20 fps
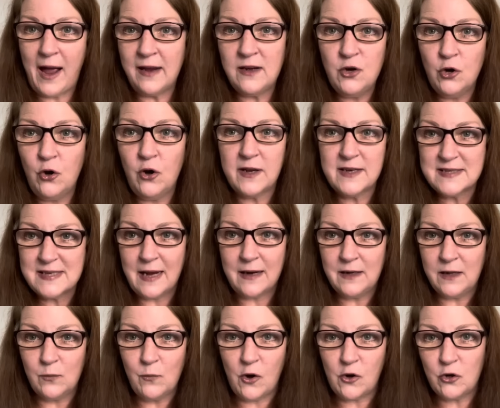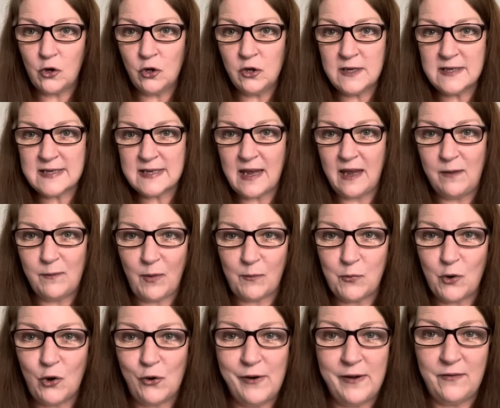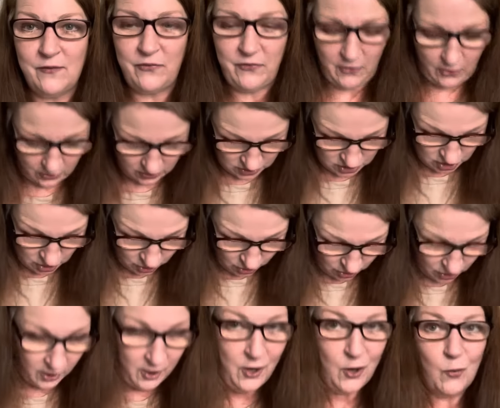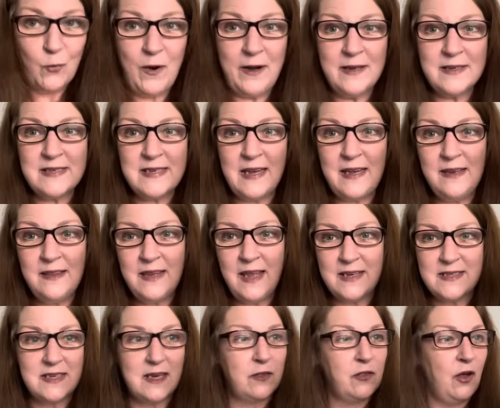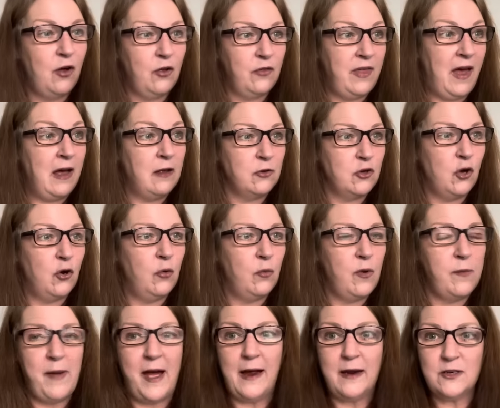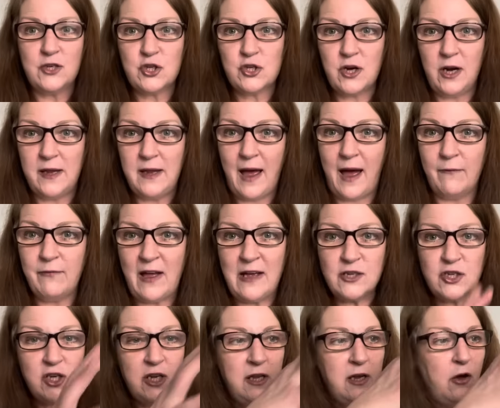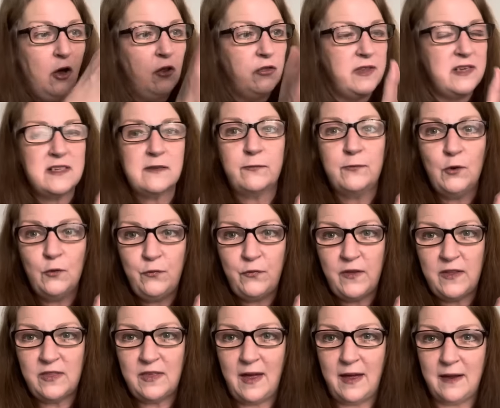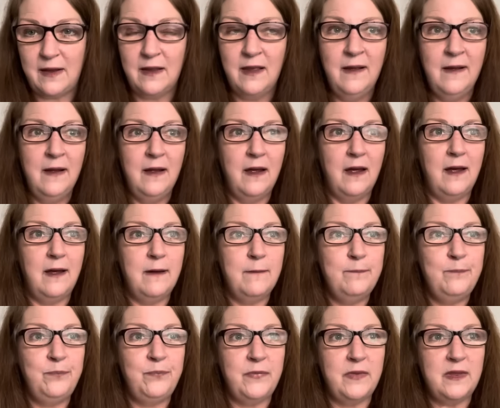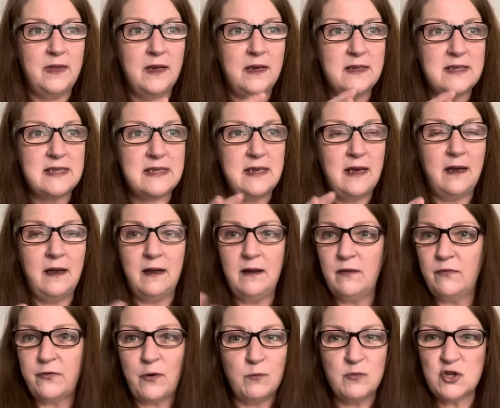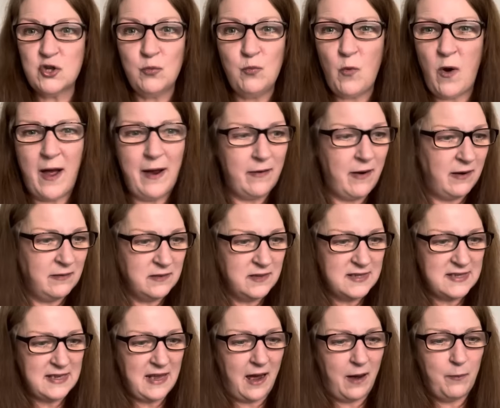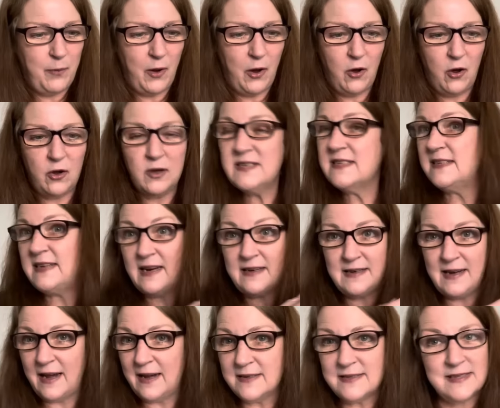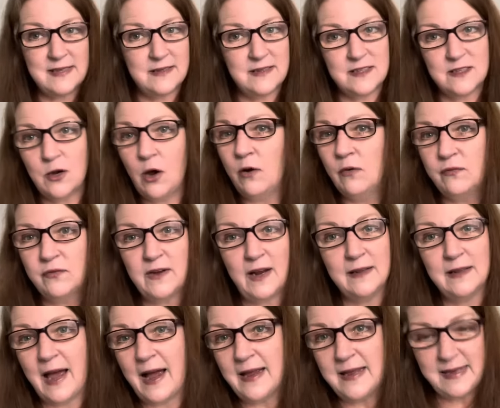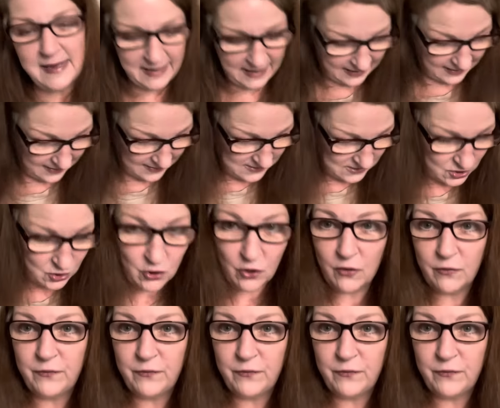know exactly what colour scheme I'm going for. So when I seen this, I thought that'll go with my tree. I've actually got this fluffy thing that's from somewhere else that I bought. It's dead nice and soft. I like it. So